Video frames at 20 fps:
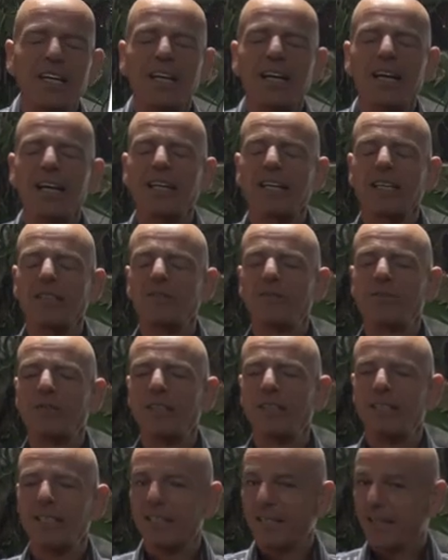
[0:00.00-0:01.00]
I can
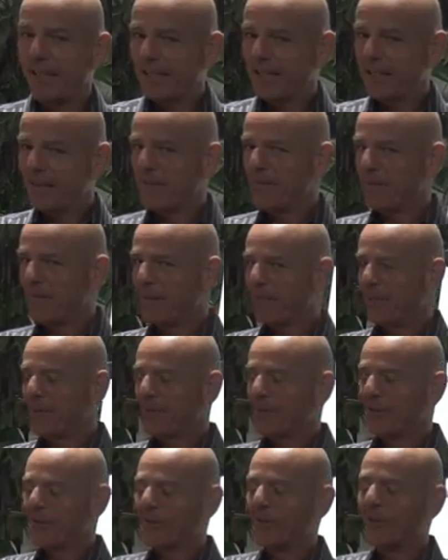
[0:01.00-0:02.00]
feel
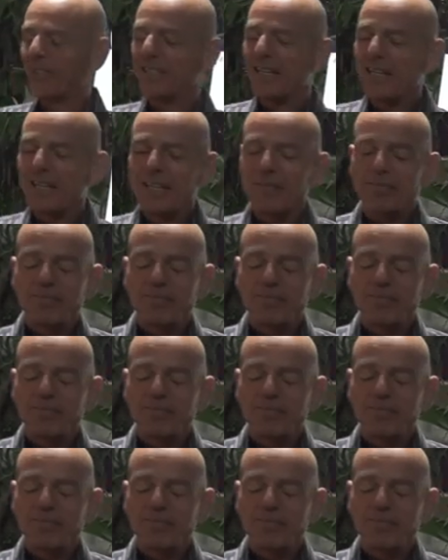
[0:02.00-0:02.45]
the cold.